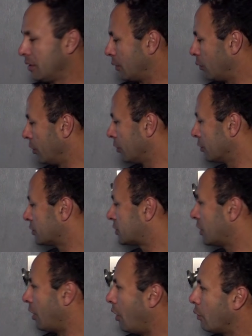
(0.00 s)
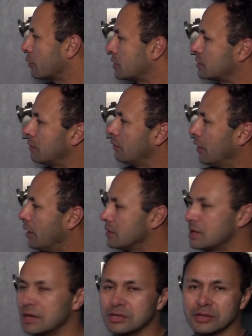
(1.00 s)
The world's oldest
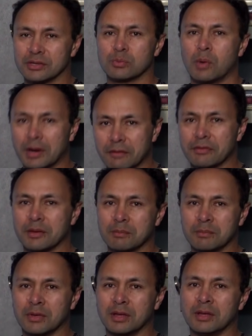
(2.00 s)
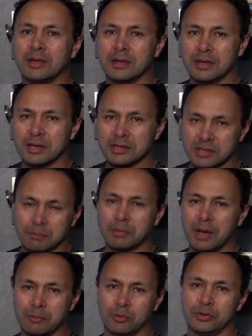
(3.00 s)
civilizations, one of them is in
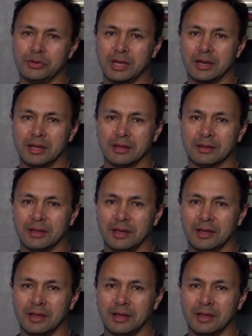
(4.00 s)
Papua New Guinea.